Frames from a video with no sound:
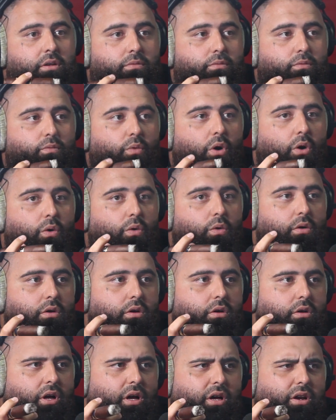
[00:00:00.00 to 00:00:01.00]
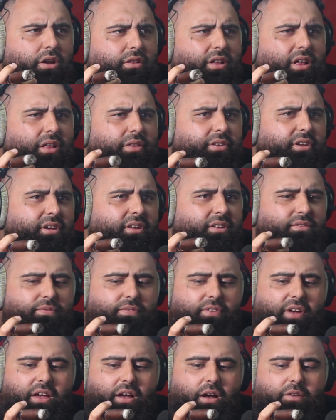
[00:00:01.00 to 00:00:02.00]
Well, I think it's
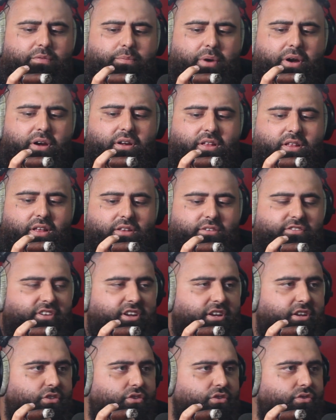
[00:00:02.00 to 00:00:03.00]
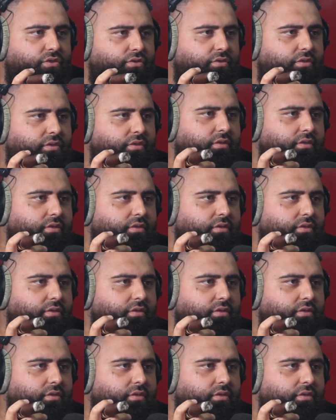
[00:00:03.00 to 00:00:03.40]
fake. Apparently, that's fake news.